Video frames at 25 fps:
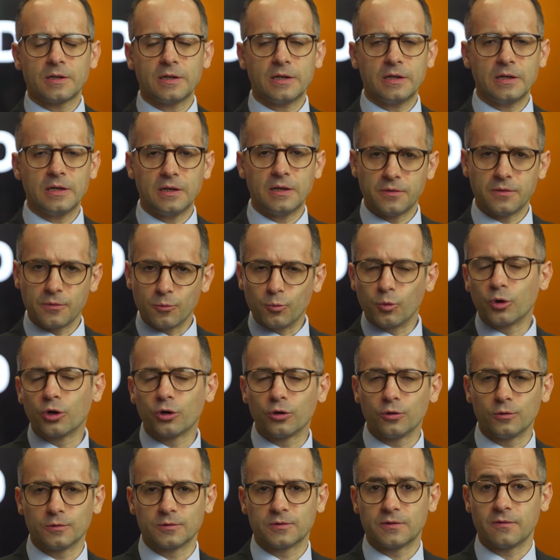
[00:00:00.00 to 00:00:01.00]
in the
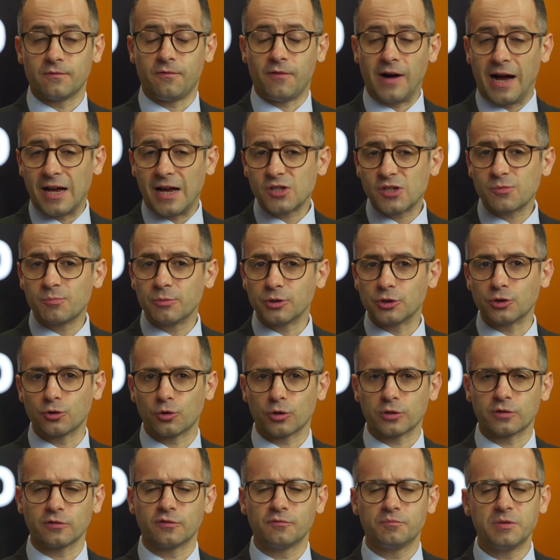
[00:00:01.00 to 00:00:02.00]
world. The vast
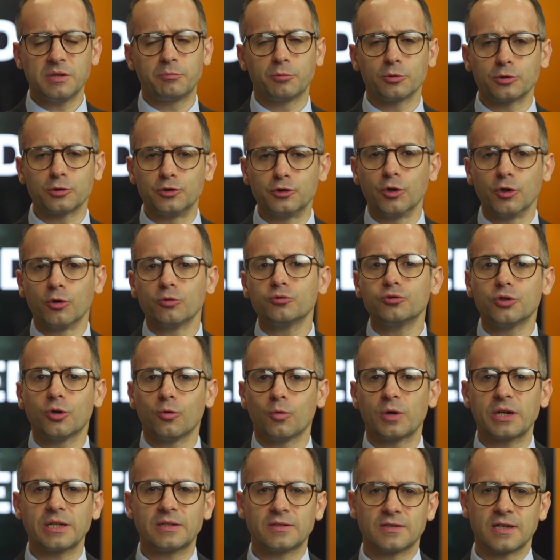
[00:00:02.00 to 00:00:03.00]
majority of people don't know
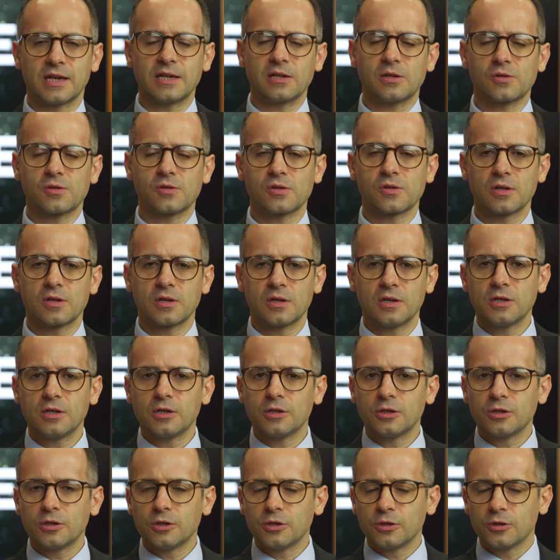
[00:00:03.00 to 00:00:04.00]
what it takes
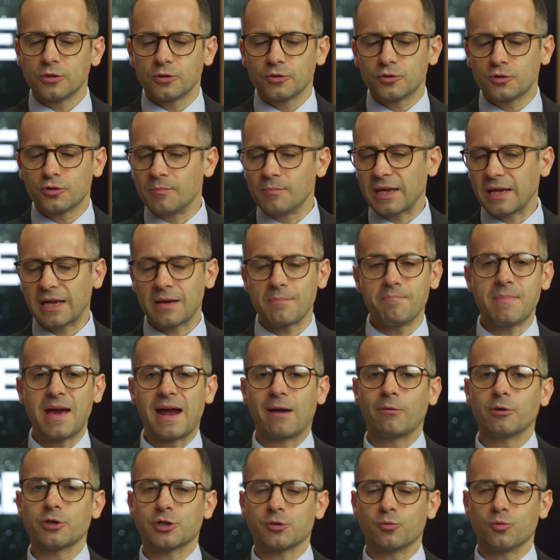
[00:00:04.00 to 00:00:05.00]
to make a
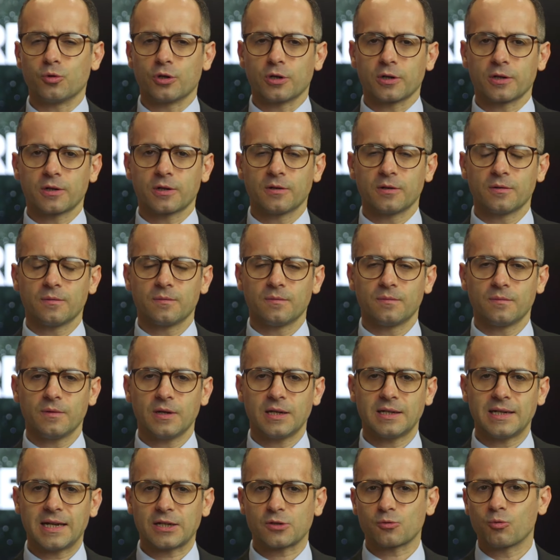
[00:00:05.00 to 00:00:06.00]
marriage work.
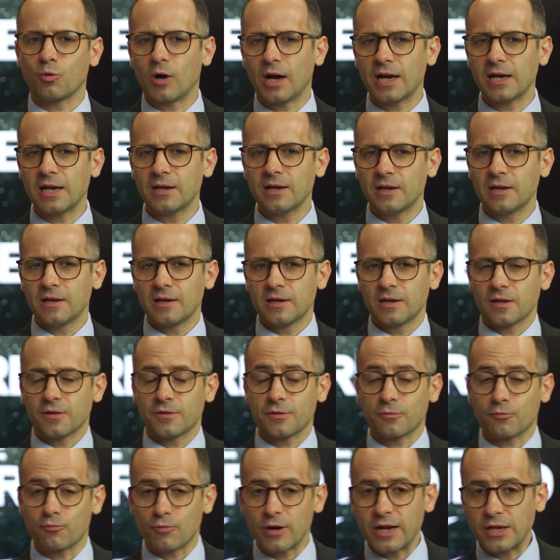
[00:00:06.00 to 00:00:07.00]
And that's why
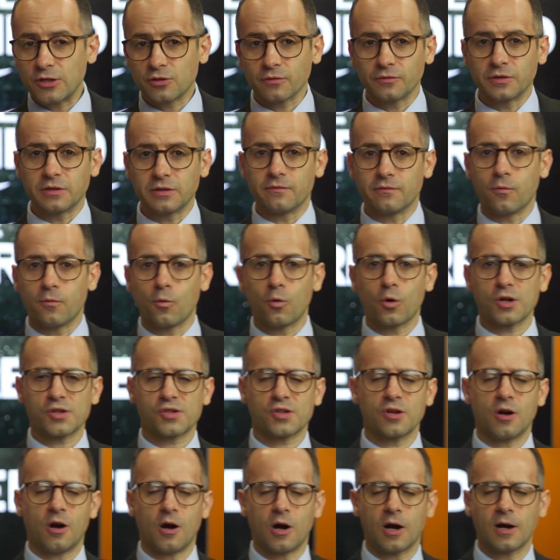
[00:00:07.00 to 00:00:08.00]
the rate of divorce
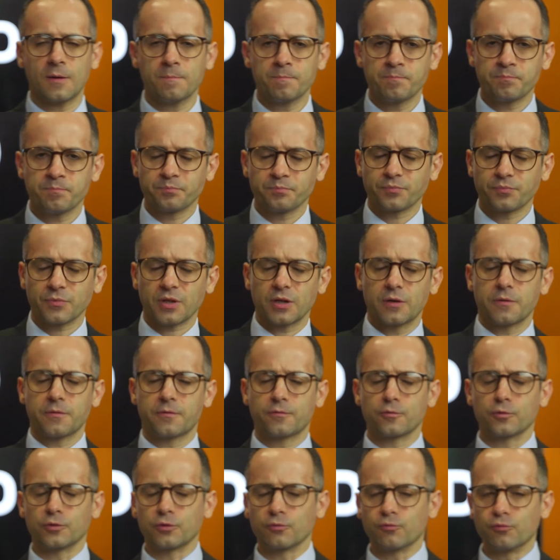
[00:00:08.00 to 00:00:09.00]
are
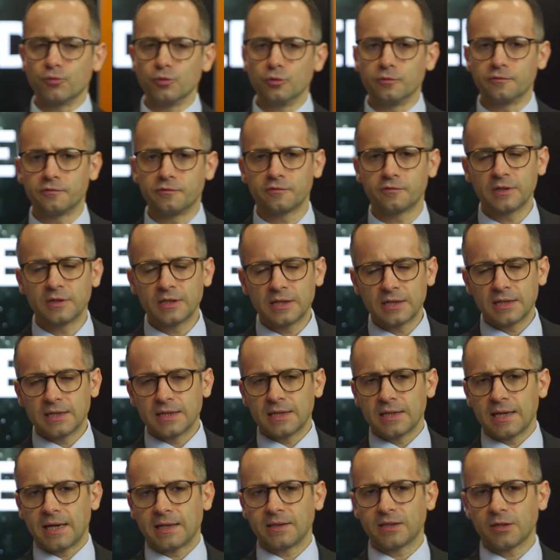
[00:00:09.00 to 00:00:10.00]
through the roof.
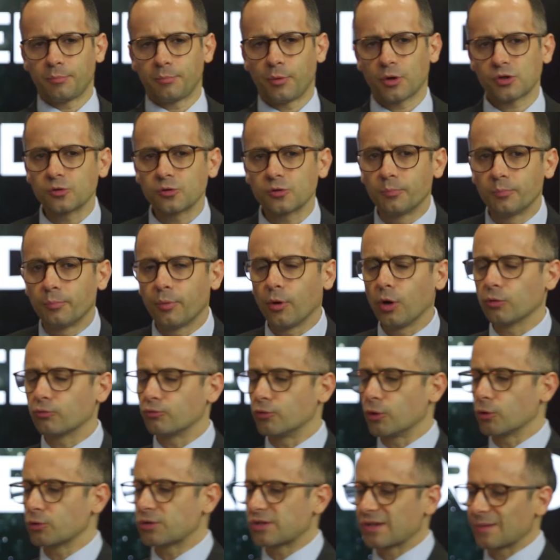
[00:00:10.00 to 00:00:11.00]
And the Apostle Paul
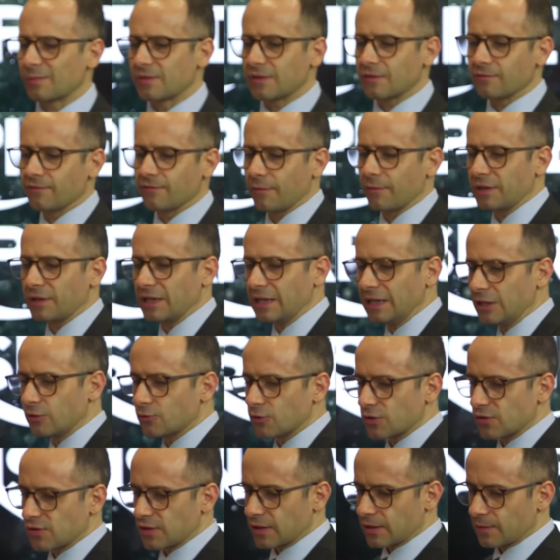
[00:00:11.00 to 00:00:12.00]
wrote something very
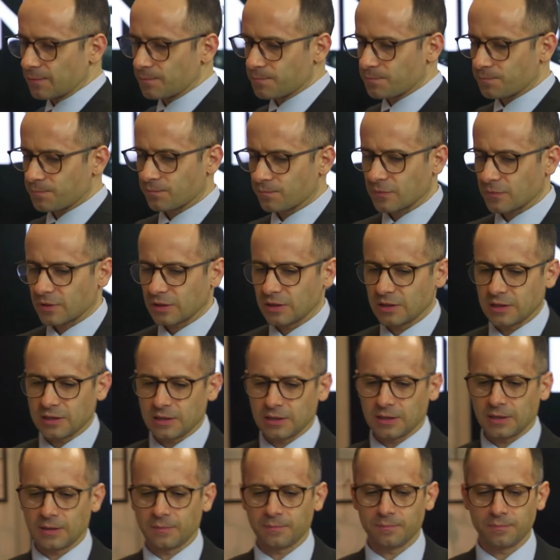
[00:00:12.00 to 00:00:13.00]
interesting
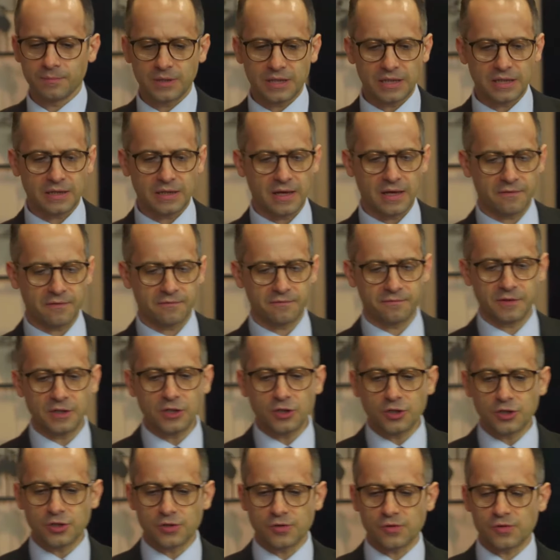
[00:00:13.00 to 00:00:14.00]
in
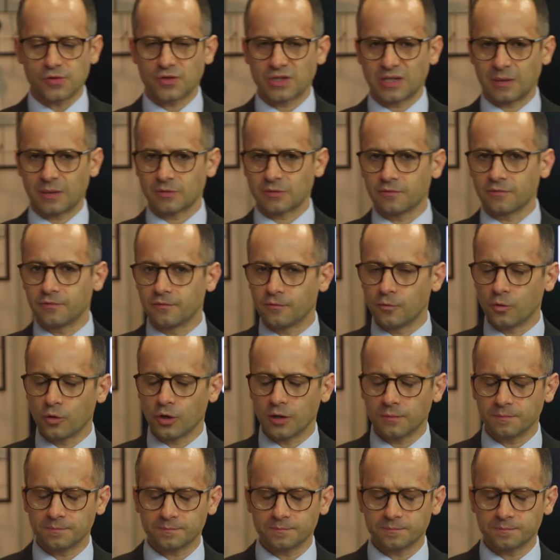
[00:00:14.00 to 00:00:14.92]
Ephesians chapter 4.